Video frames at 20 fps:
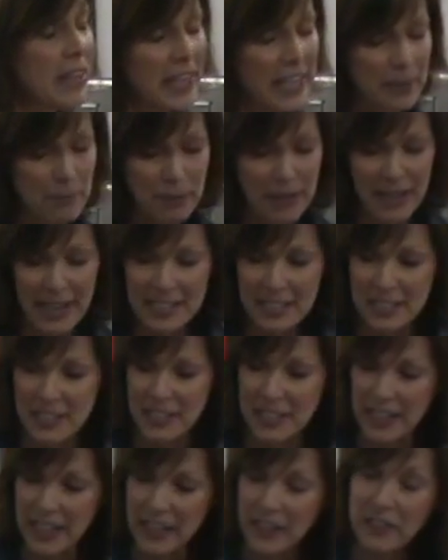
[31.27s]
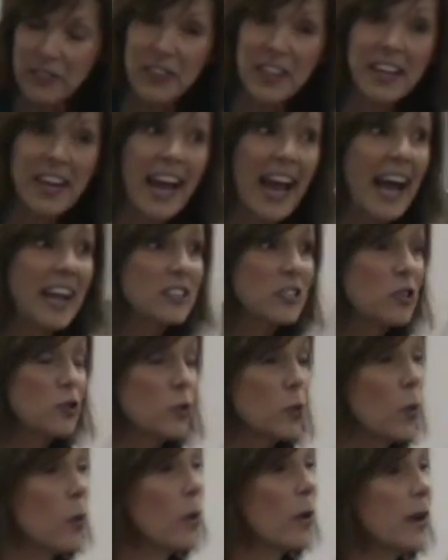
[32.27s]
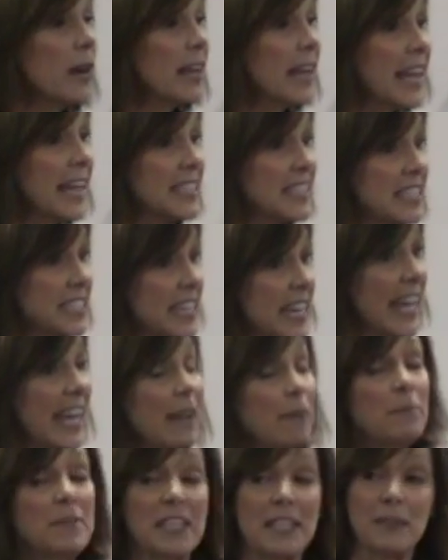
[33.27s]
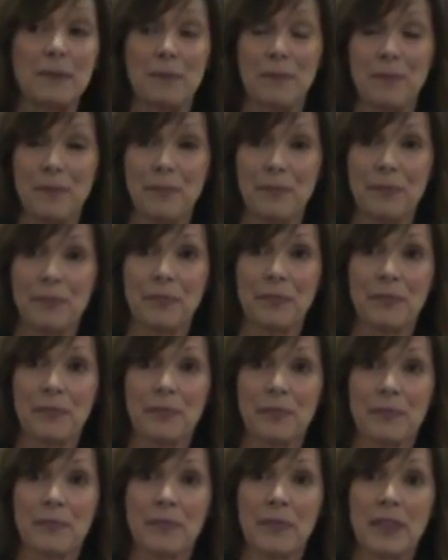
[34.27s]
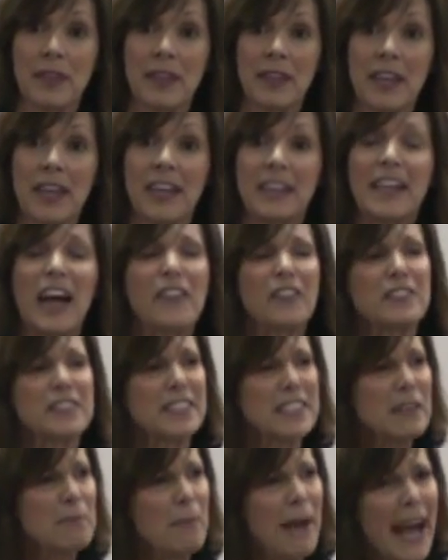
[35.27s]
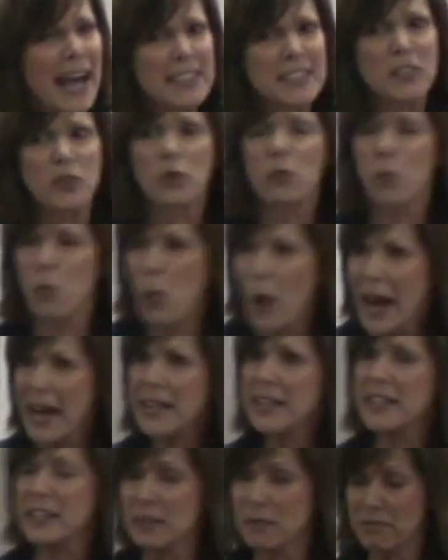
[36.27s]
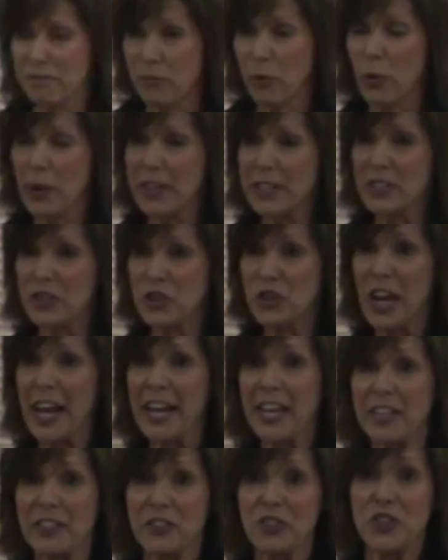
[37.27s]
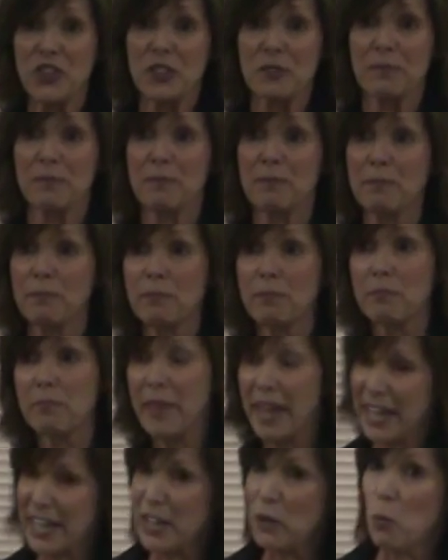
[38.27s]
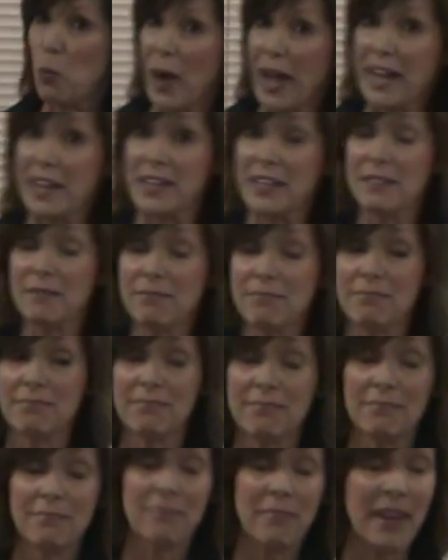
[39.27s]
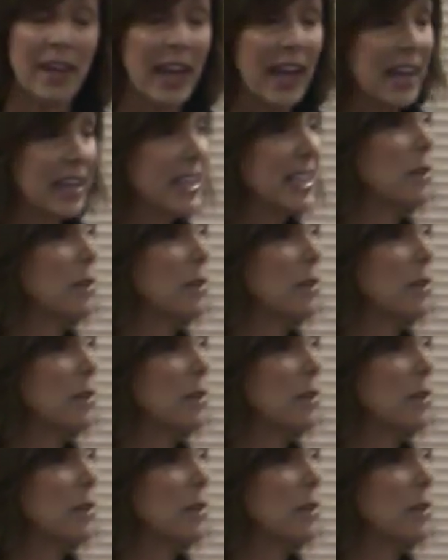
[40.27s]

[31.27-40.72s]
He placed it in the cash drawer and slammed it. Now the Zen master waited for his change. And he waited, and